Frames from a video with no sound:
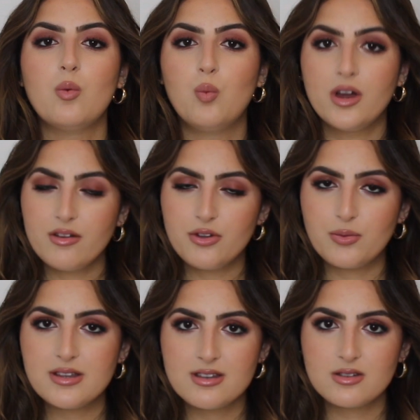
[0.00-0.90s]
One of the
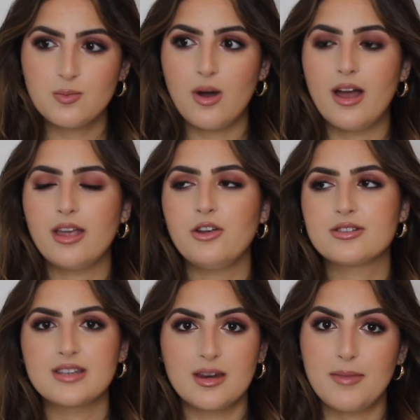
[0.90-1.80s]
reasons why your
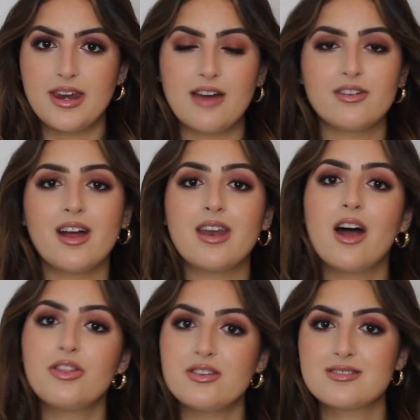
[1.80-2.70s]
skin might have an
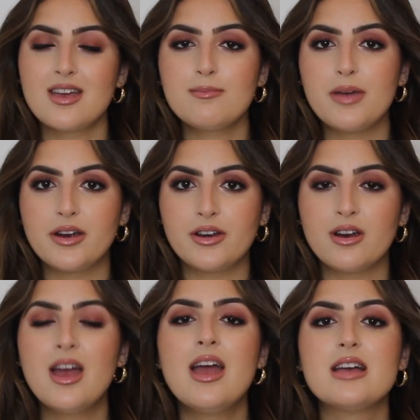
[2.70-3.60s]
unhealthy skin
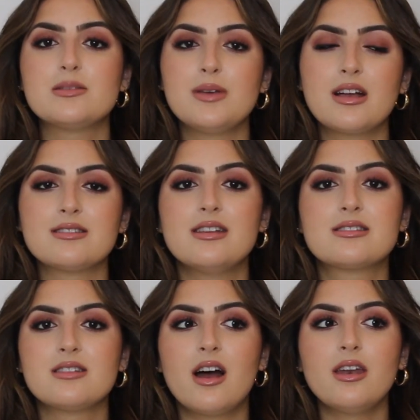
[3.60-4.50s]
barrier is because
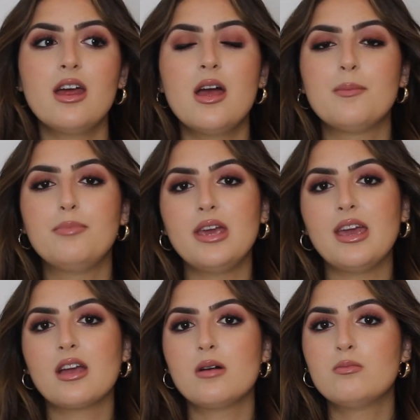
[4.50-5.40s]
it's not
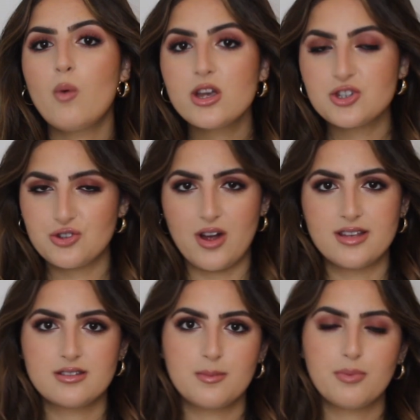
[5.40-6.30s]
being
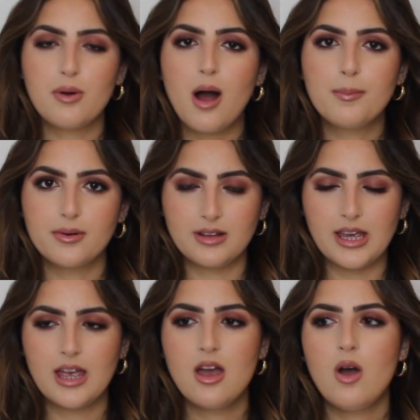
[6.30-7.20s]
moisturized
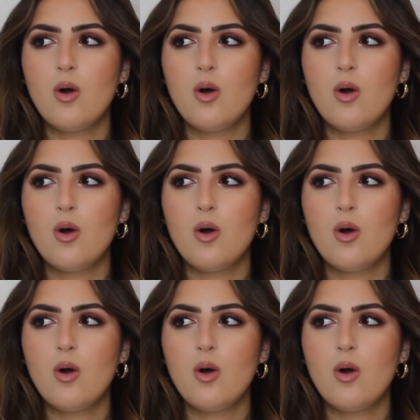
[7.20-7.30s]
properly,